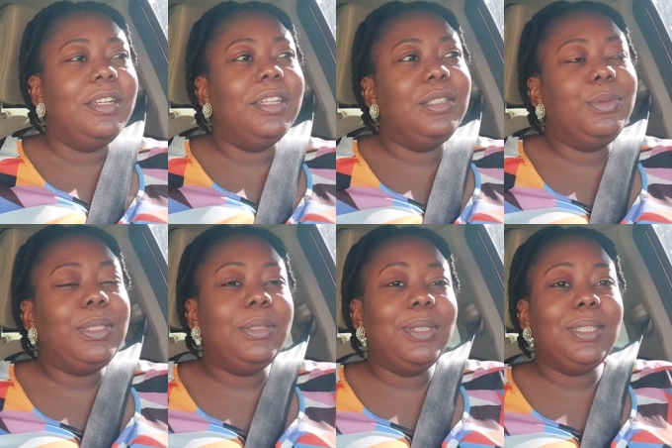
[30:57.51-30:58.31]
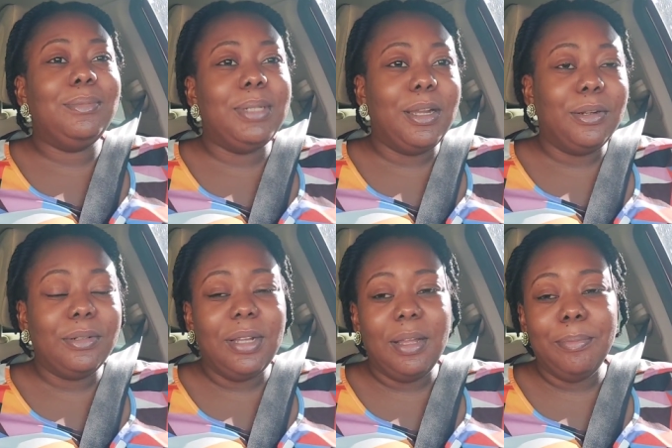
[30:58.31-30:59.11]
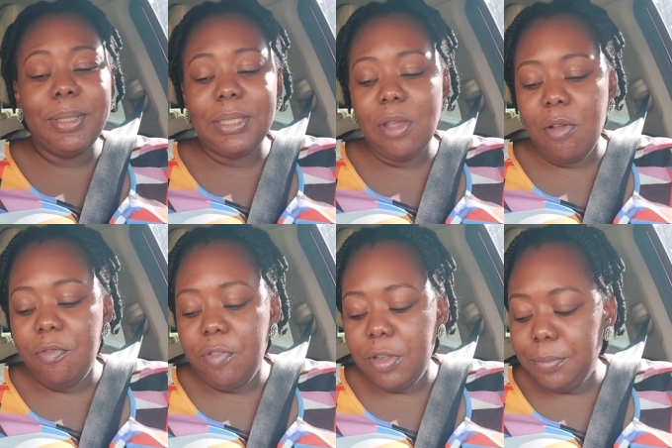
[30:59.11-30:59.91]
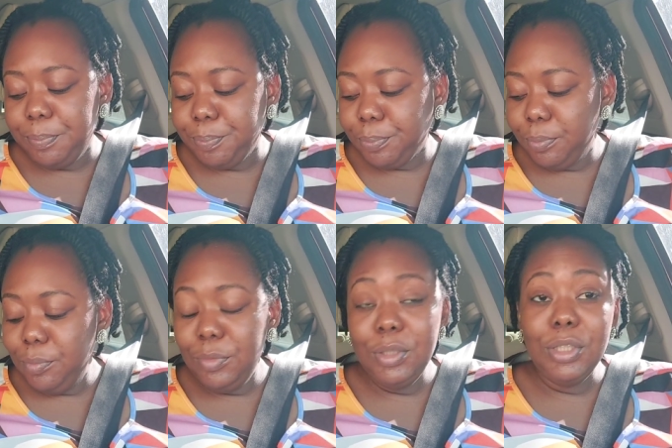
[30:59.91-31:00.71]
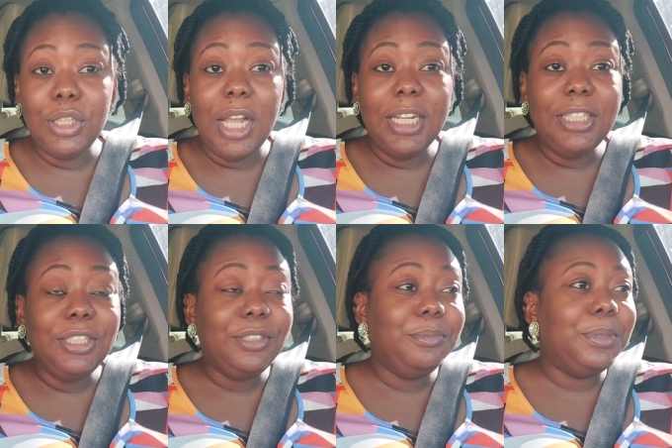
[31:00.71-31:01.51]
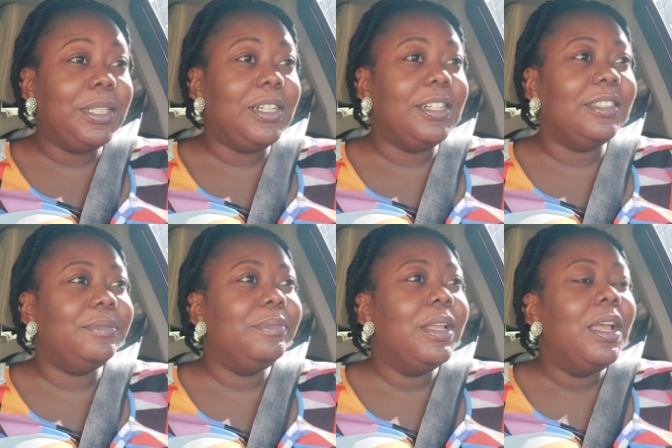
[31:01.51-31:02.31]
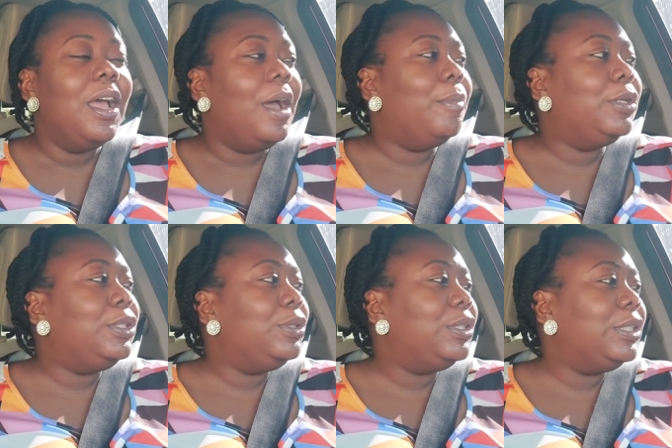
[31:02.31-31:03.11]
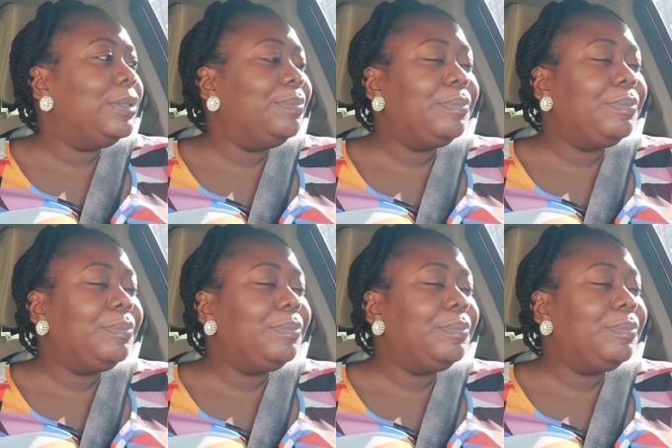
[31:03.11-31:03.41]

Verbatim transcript: next week going to be a, a bit of a challenge because I'm on duty